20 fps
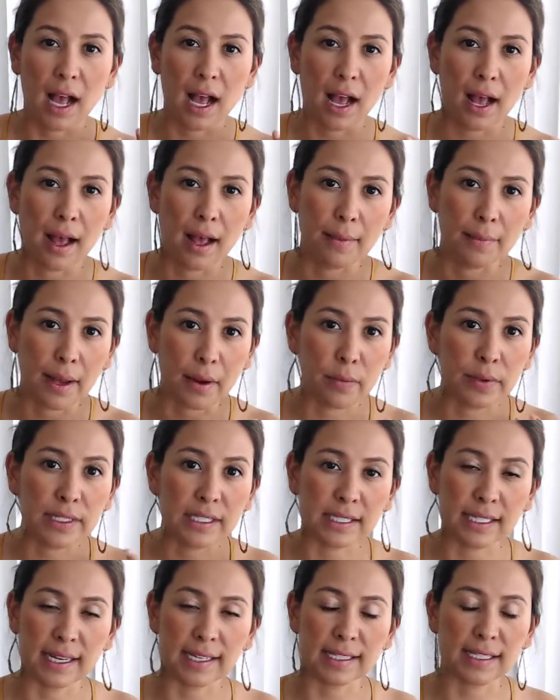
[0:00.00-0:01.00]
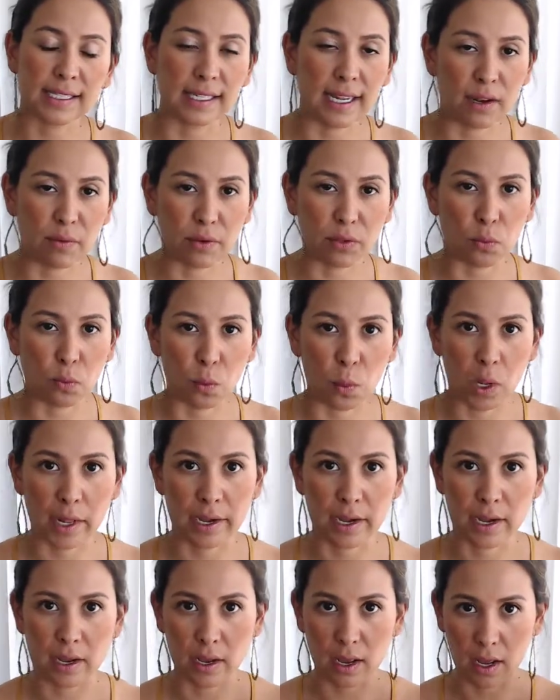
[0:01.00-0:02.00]
I would say stay with
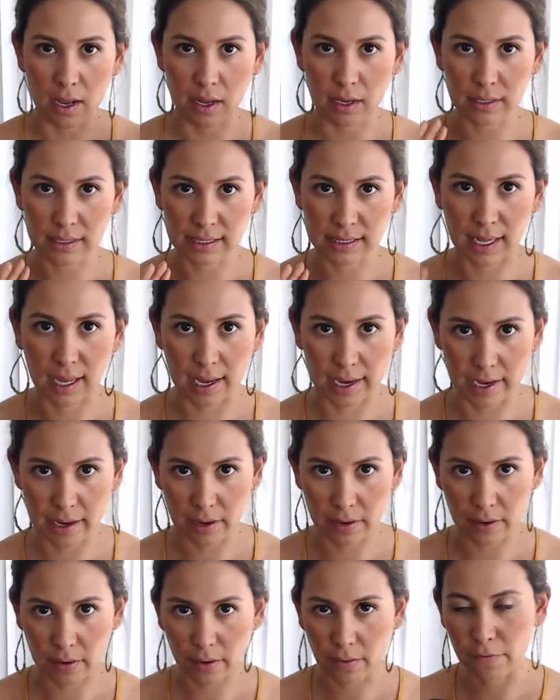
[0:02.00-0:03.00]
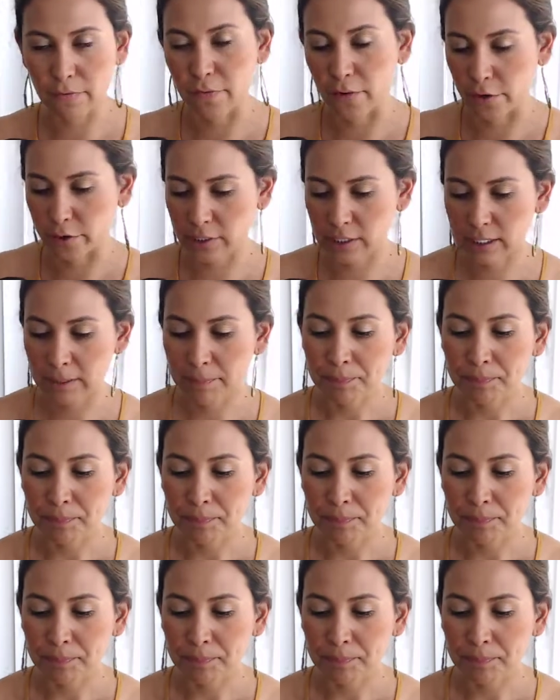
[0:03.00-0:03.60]
one side first.